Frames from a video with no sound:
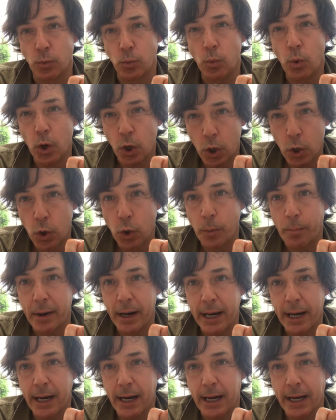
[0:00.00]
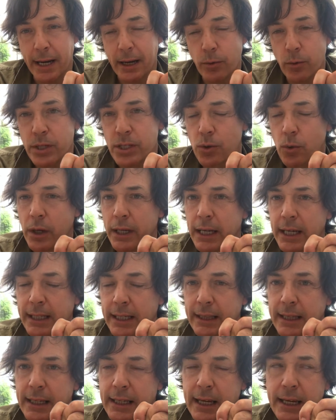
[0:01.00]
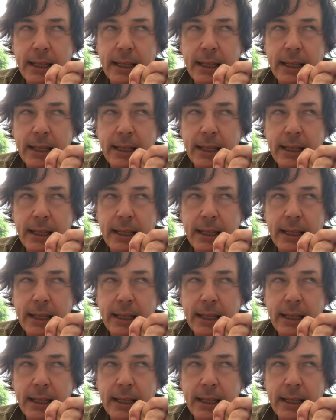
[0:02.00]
What caught my eye? I always quite like that.